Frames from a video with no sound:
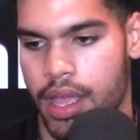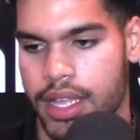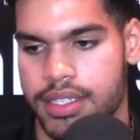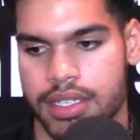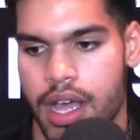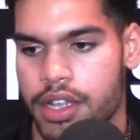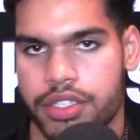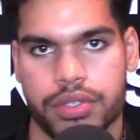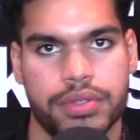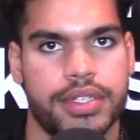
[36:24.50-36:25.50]
It's not
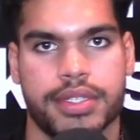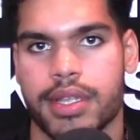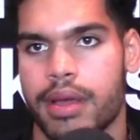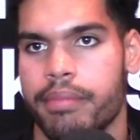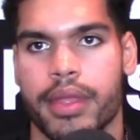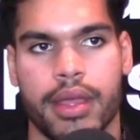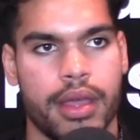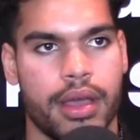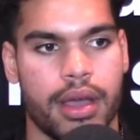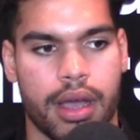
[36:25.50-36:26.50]
due to some
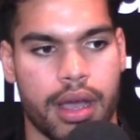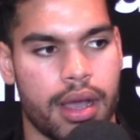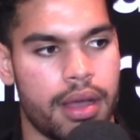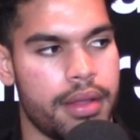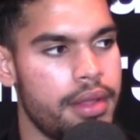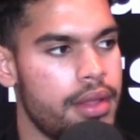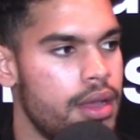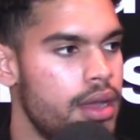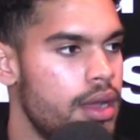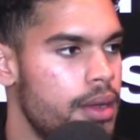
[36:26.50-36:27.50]
uh,
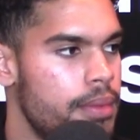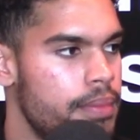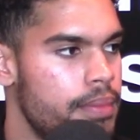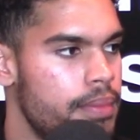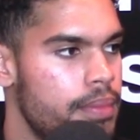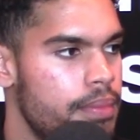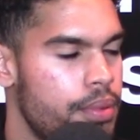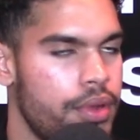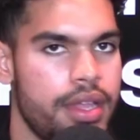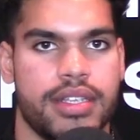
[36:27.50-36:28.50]
um,
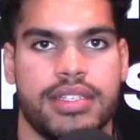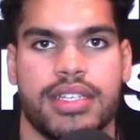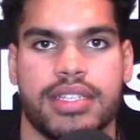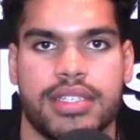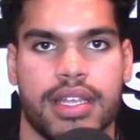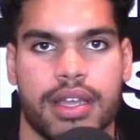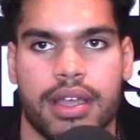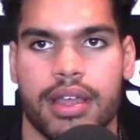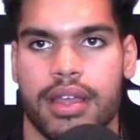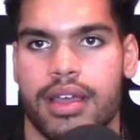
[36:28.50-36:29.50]

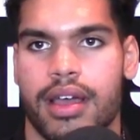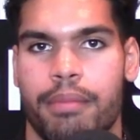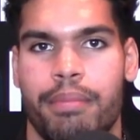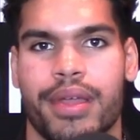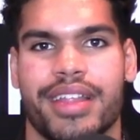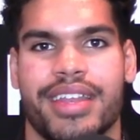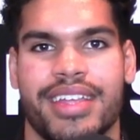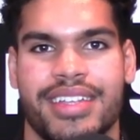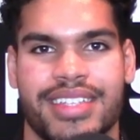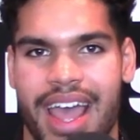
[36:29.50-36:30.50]
pre-existing
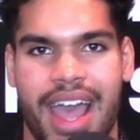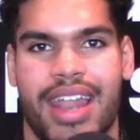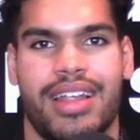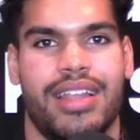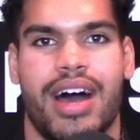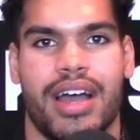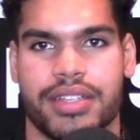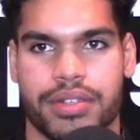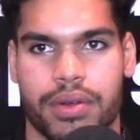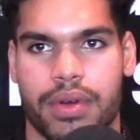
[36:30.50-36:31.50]
ability to
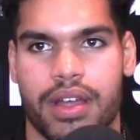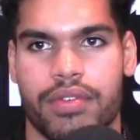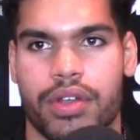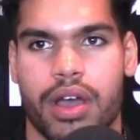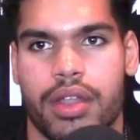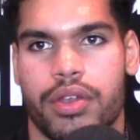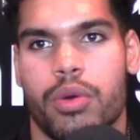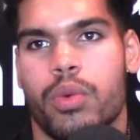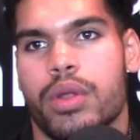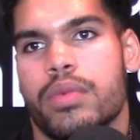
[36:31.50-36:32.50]
analyze or whatever. No,
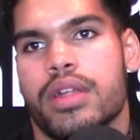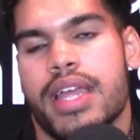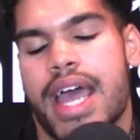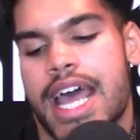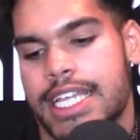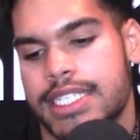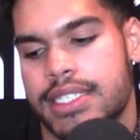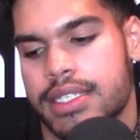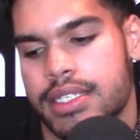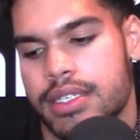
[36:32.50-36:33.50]
no one really has.